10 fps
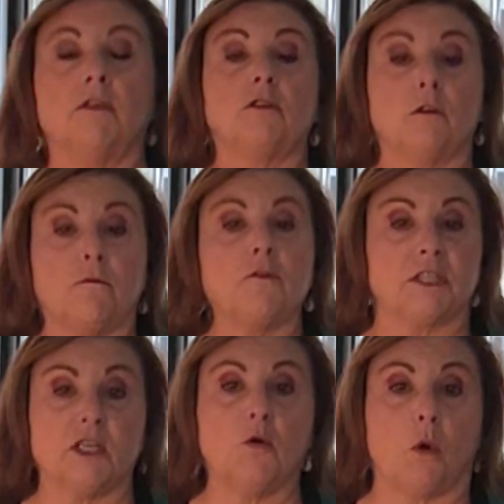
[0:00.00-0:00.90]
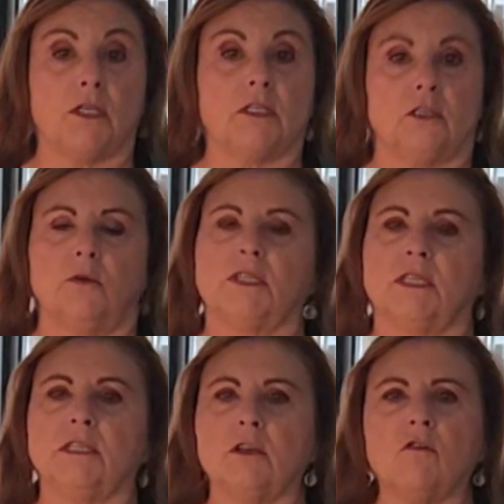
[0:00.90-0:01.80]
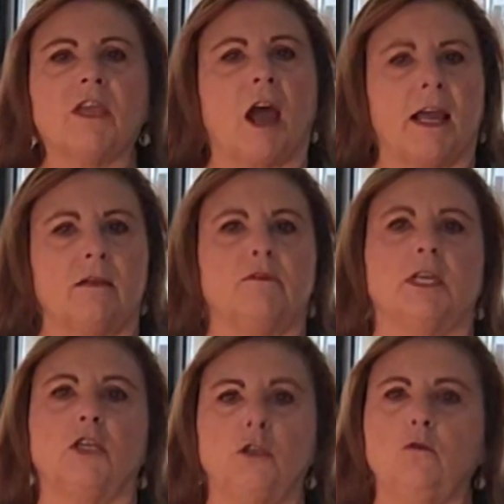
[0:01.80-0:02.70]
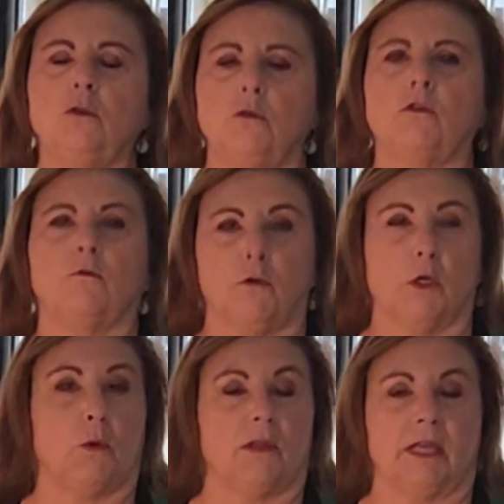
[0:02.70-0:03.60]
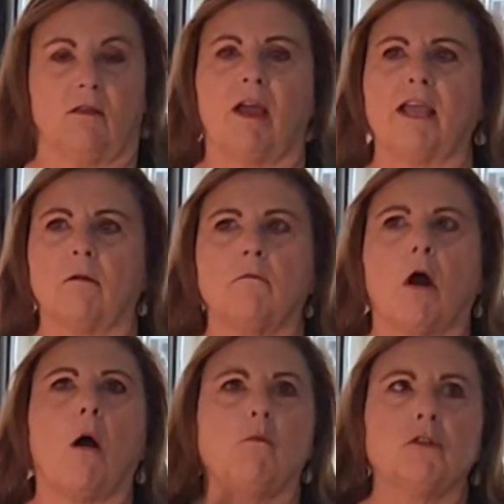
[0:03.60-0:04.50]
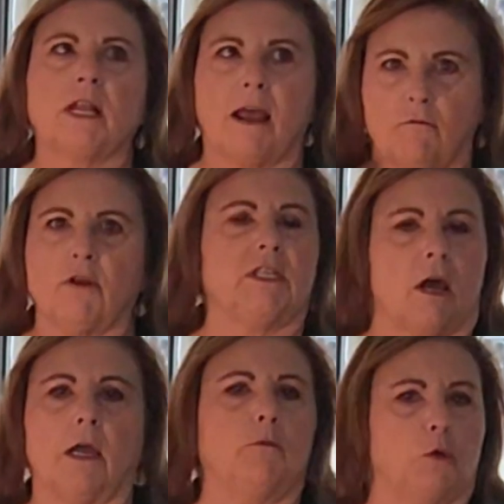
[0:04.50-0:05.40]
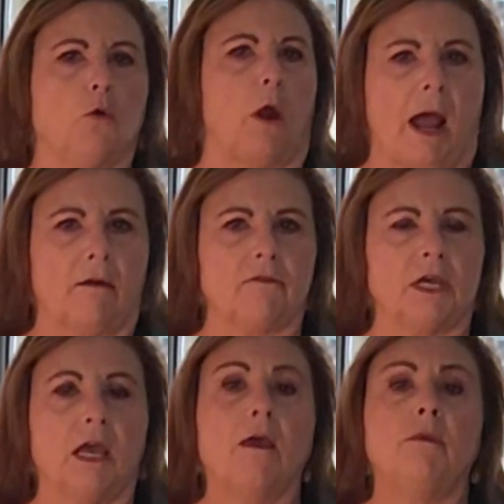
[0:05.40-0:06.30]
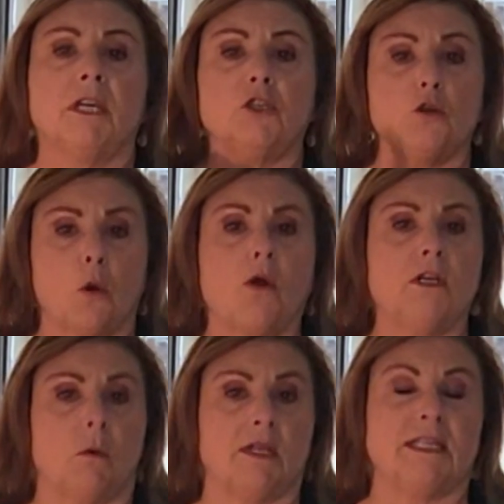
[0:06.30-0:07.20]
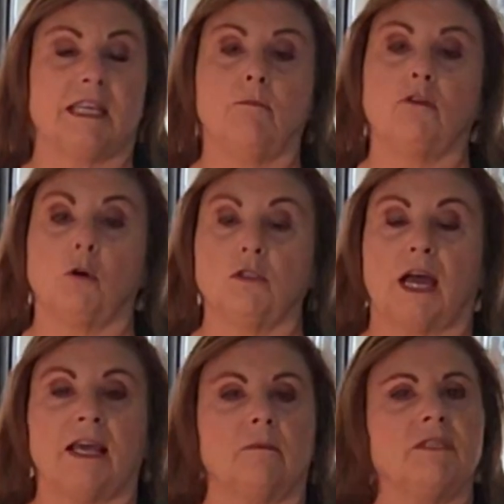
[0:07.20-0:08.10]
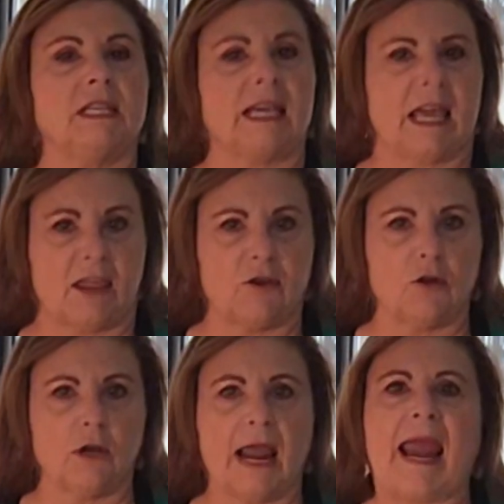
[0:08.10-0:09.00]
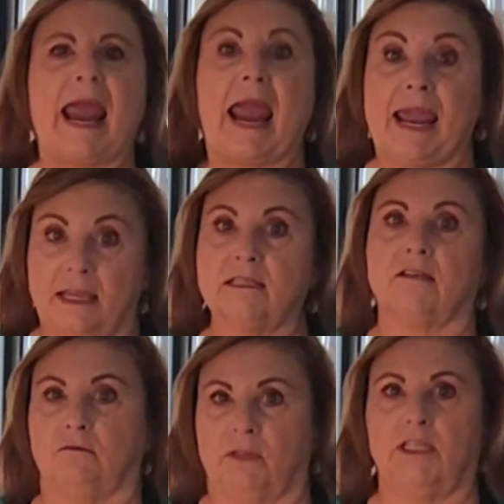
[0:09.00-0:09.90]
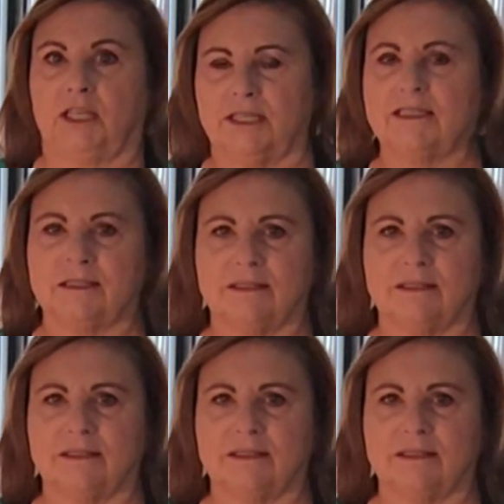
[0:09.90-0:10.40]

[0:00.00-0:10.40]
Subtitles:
So the first thing you want to do is consider the items that you use frequently, like almost every time you craft, because you're going to want to keep those items together and convenient.